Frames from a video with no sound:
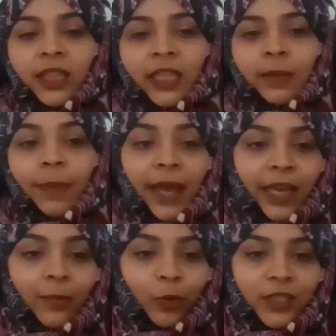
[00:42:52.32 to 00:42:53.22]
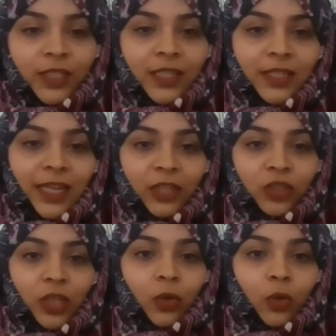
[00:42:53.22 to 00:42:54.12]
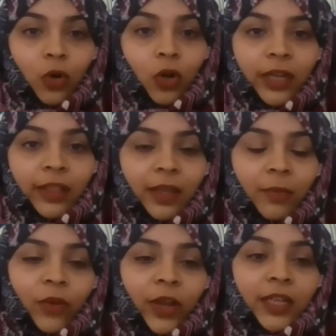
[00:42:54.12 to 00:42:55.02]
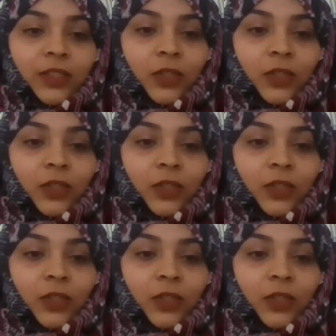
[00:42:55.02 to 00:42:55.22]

the backend processes actually go on in them, right?